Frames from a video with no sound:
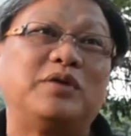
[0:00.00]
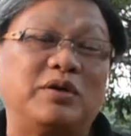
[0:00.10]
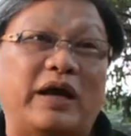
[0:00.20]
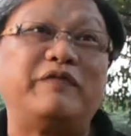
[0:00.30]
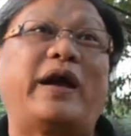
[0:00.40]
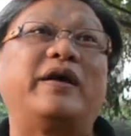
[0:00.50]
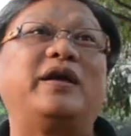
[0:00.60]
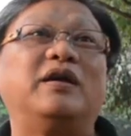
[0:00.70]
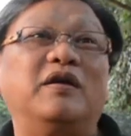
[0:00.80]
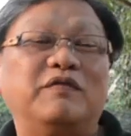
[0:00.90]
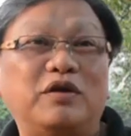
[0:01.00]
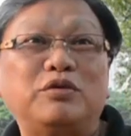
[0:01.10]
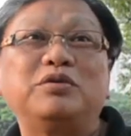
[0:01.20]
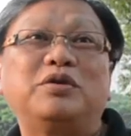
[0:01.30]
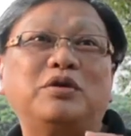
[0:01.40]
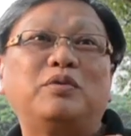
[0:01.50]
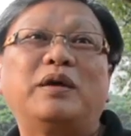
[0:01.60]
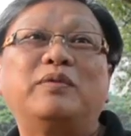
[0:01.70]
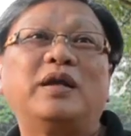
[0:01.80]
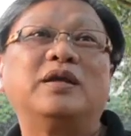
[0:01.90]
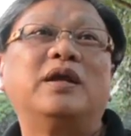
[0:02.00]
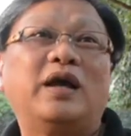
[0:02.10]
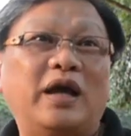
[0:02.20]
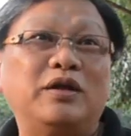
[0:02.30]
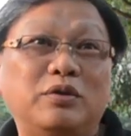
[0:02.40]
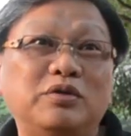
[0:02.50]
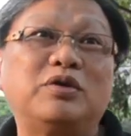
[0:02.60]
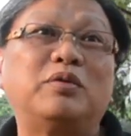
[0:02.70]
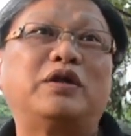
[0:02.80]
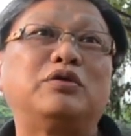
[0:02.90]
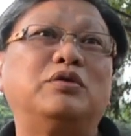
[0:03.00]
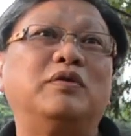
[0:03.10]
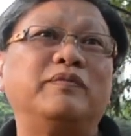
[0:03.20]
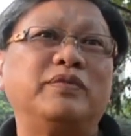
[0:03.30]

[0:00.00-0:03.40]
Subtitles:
so can find already for 2011 and 2012.